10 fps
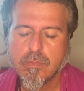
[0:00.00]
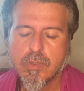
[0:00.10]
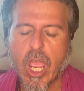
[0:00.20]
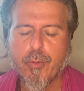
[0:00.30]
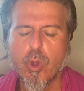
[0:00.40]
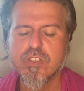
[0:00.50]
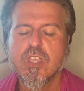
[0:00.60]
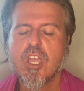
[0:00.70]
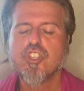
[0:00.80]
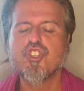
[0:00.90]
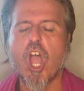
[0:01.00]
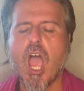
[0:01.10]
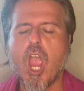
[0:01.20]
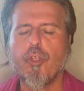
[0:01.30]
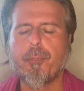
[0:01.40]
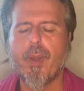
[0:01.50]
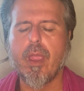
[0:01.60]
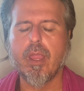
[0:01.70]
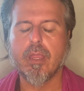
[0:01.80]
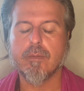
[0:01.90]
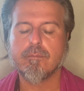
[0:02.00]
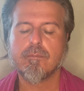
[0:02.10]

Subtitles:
That was child play.